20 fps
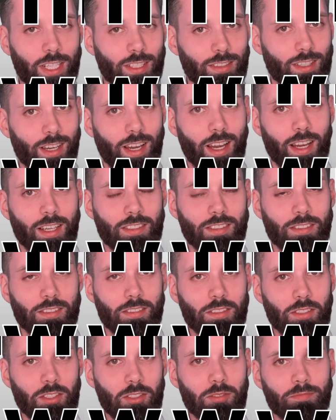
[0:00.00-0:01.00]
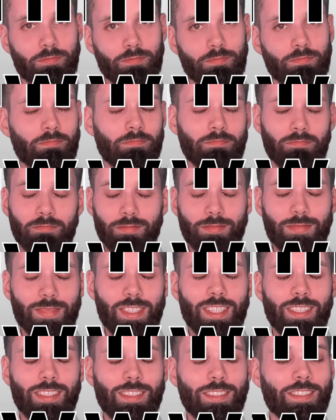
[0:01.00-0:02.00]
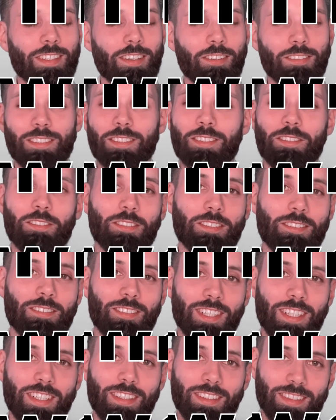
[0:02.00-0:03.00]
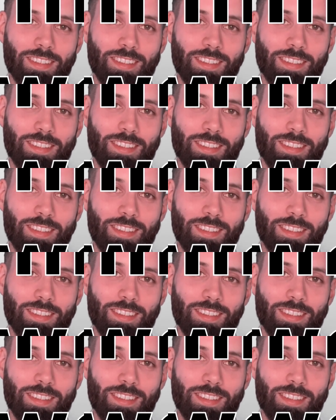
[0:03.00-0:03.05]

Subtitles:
taxes. Sounds good, right?